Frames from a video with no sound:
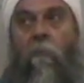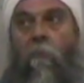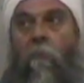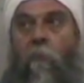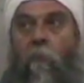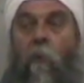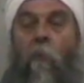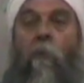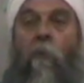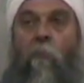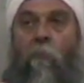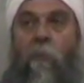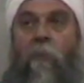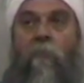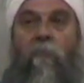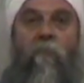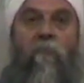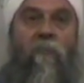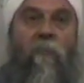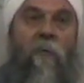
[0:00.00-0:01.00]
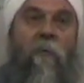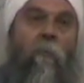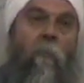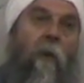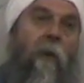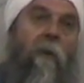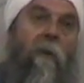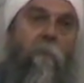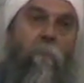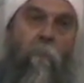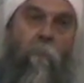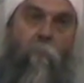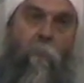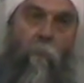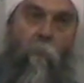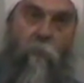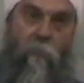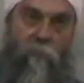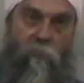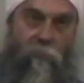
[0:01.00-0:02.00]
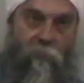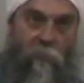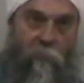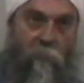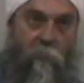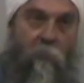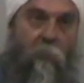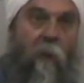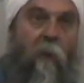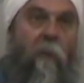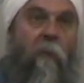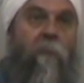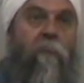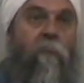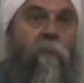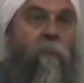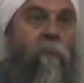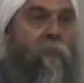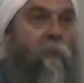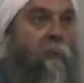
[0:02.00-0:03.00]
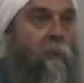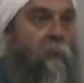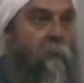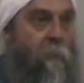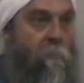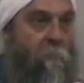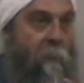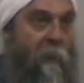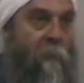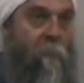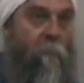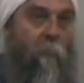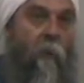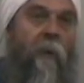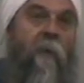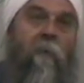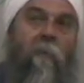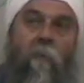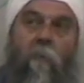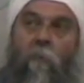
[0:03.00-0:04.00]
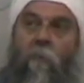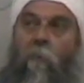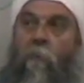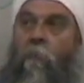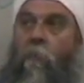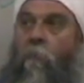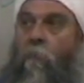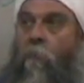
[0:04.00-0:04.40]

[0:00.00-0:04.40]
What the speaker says: You don't increase your sink rate in proportion to the amount of weight you